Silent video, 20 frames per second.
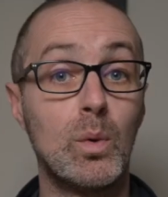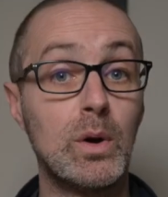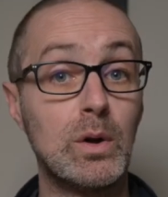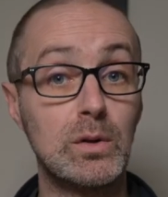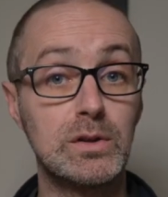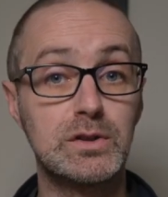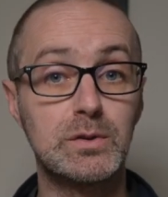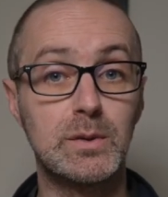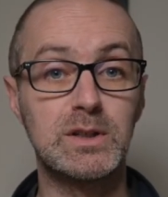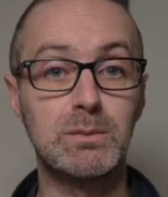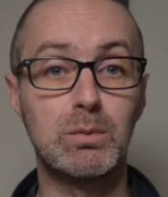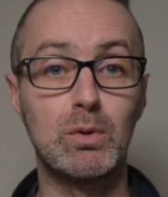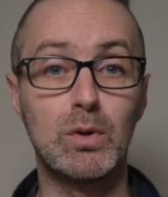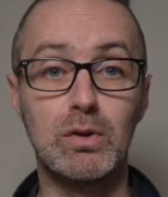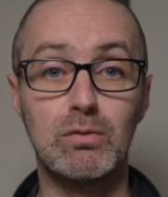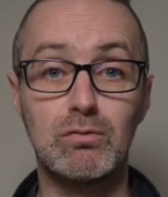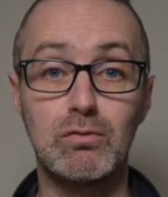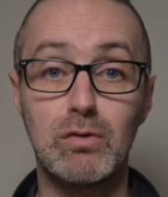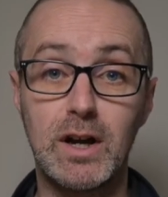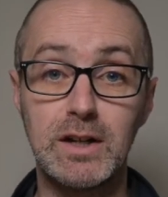We'll also explore
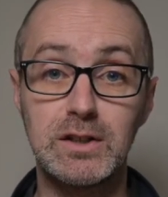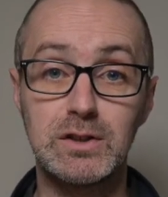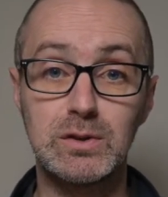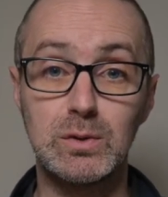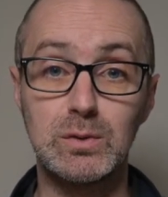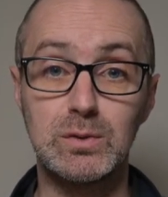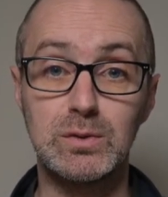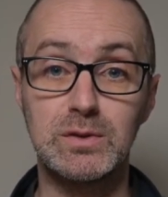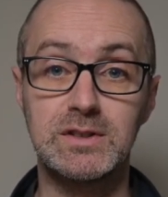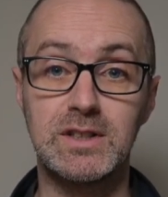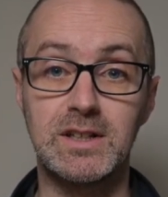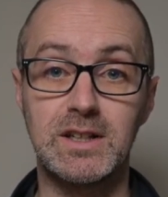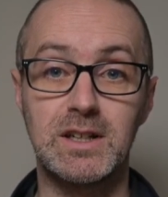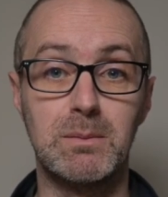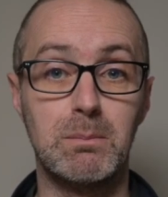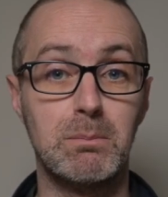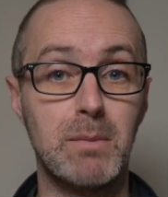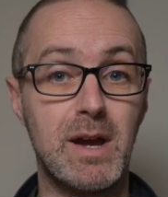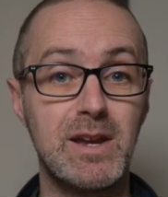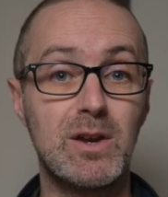the right tools that
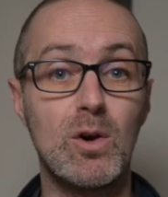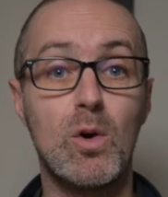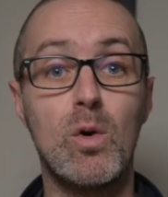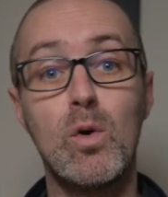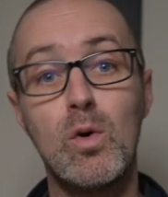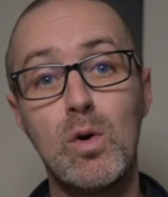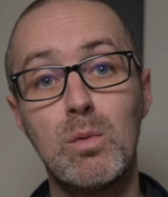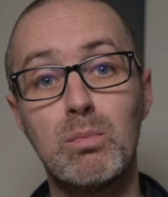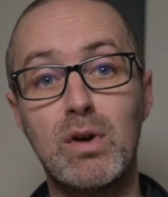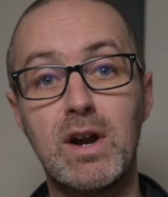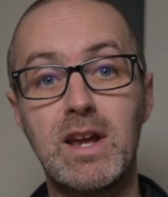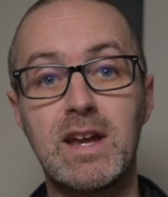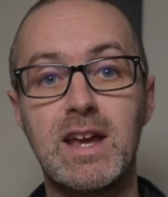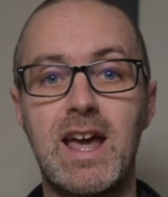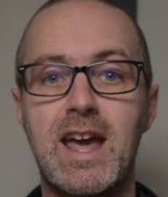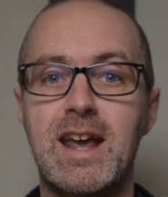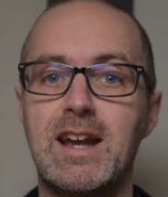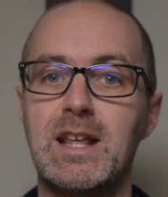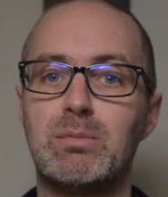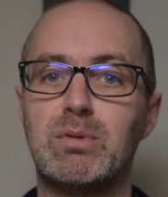can make or break
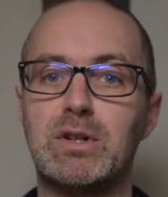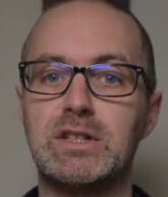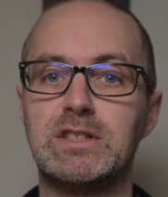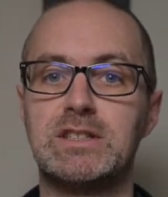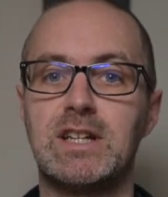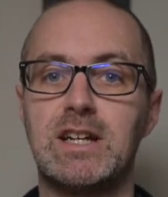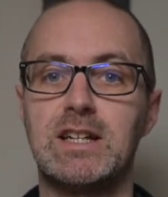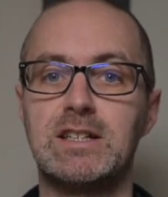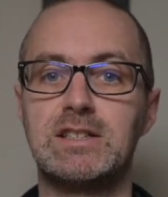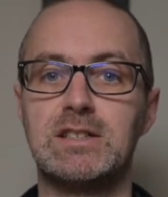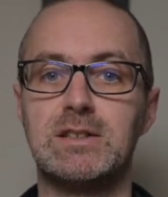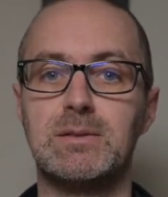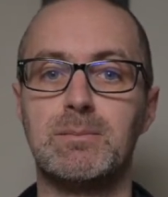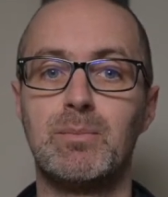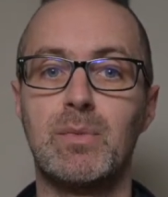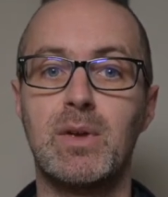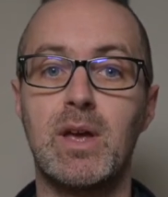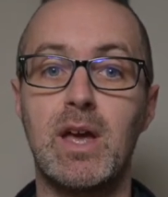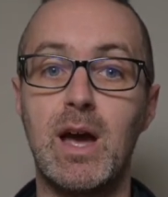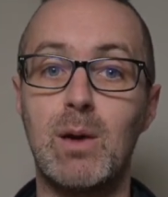any presentation,
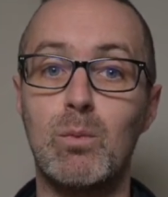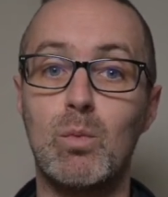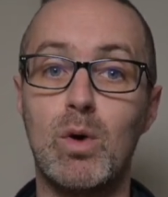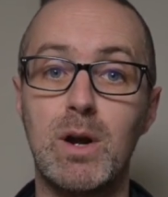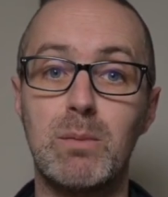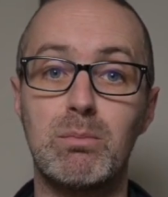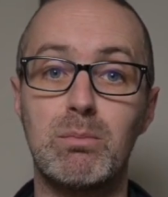and why